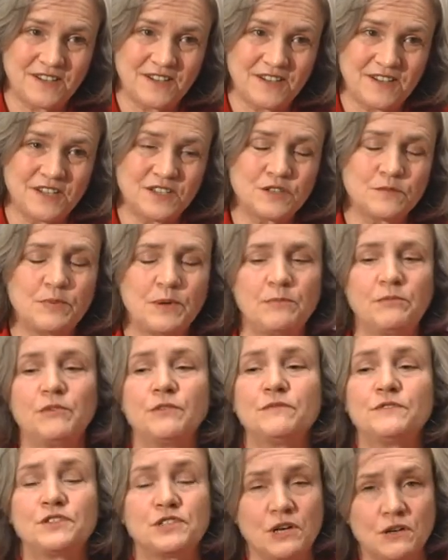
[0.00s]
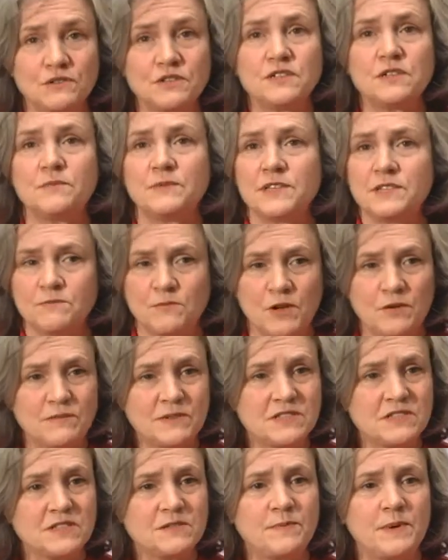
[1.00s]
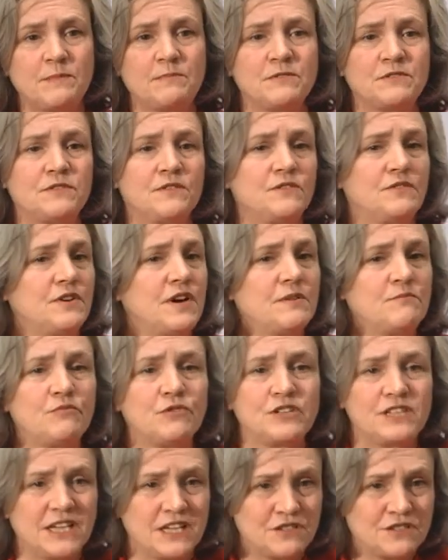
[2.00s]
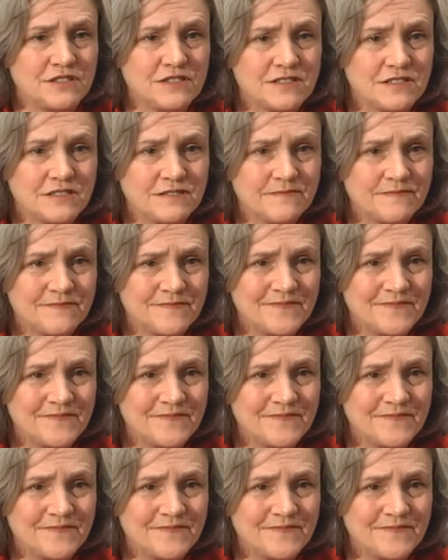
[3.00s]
These are people who've chosen to be small business people, so they're not pretentious,